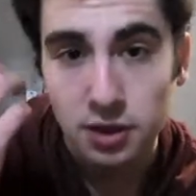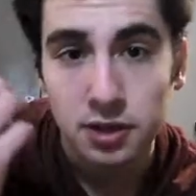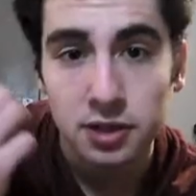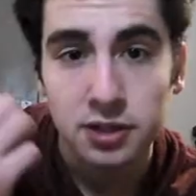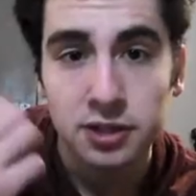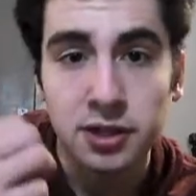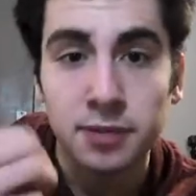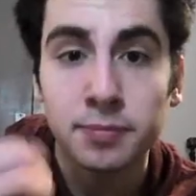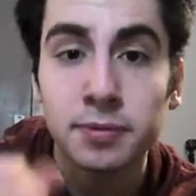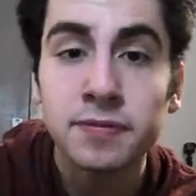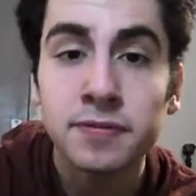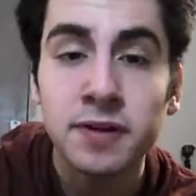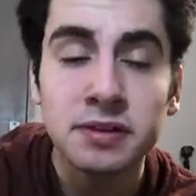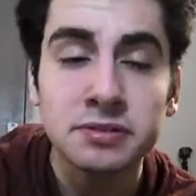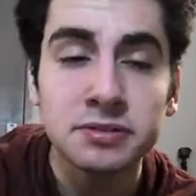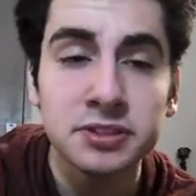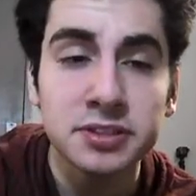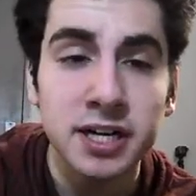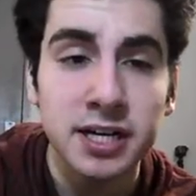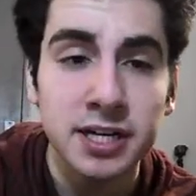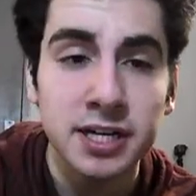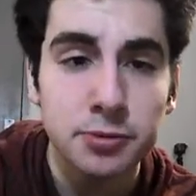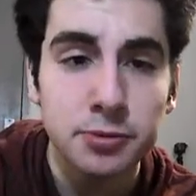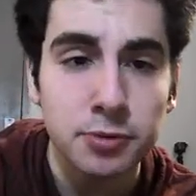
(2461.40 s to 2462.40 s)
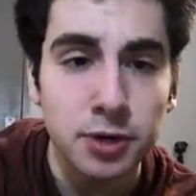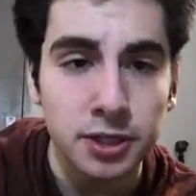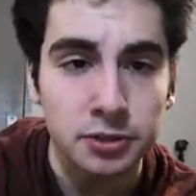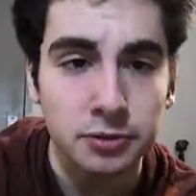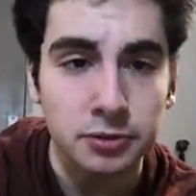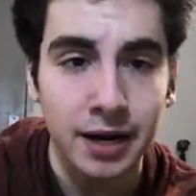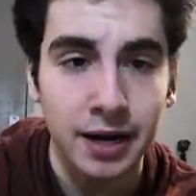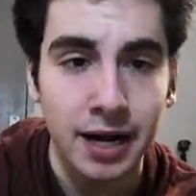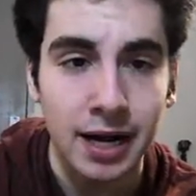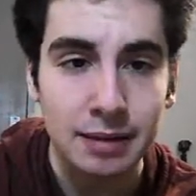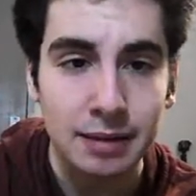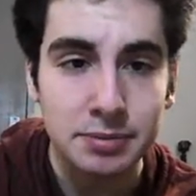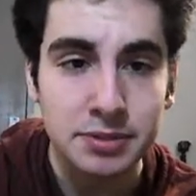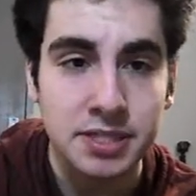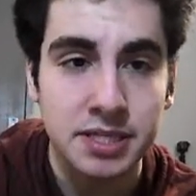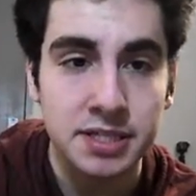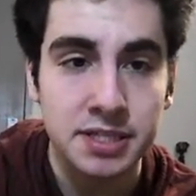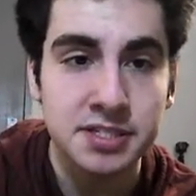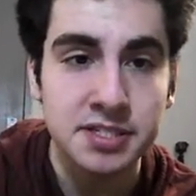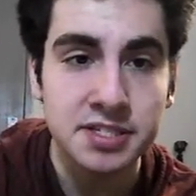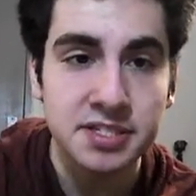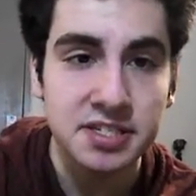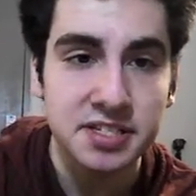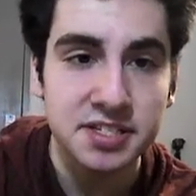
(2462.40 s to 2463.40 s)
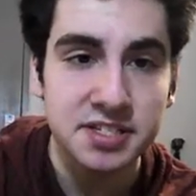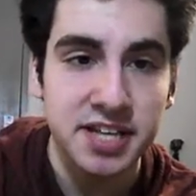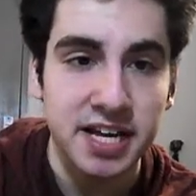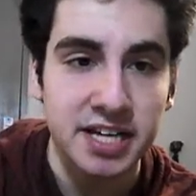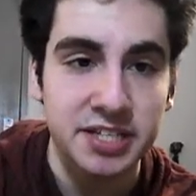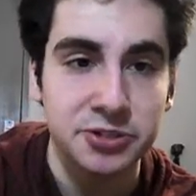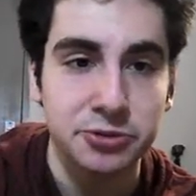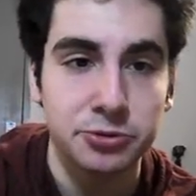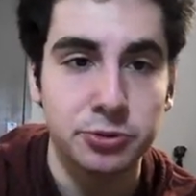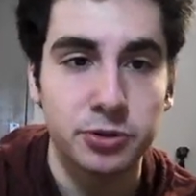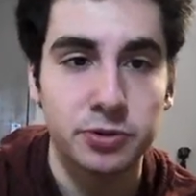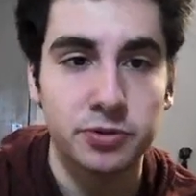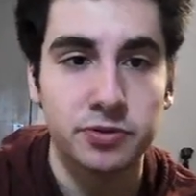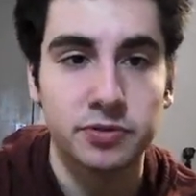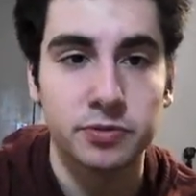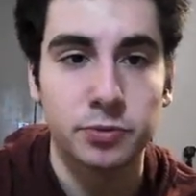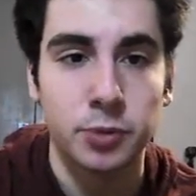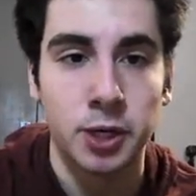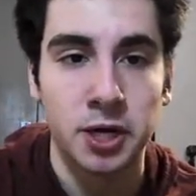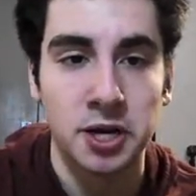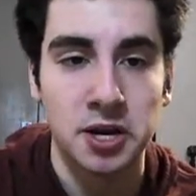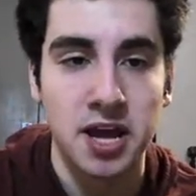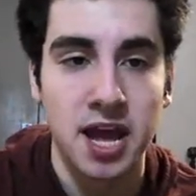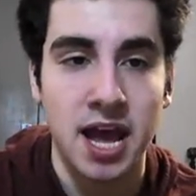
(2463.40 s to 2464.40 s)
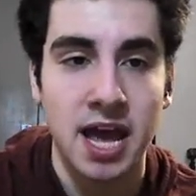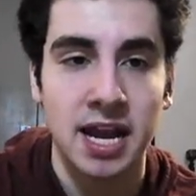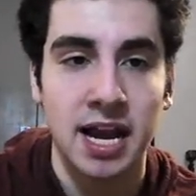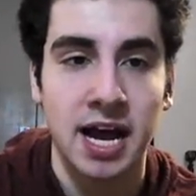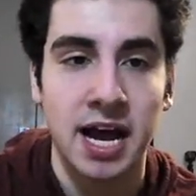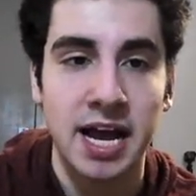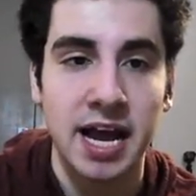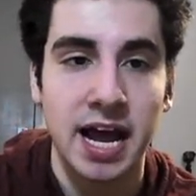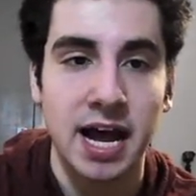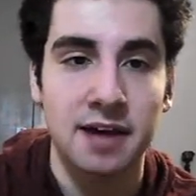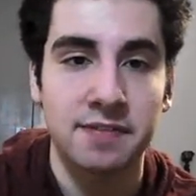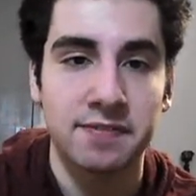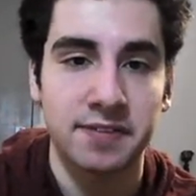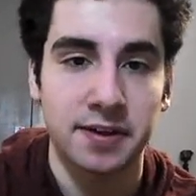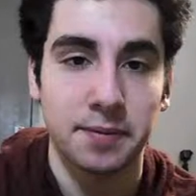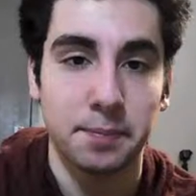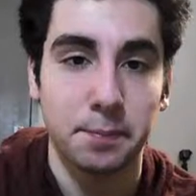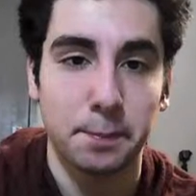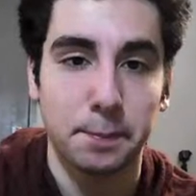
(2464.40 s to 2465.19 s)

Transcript: Number 591, crabs. This is the sexual one, and I have it.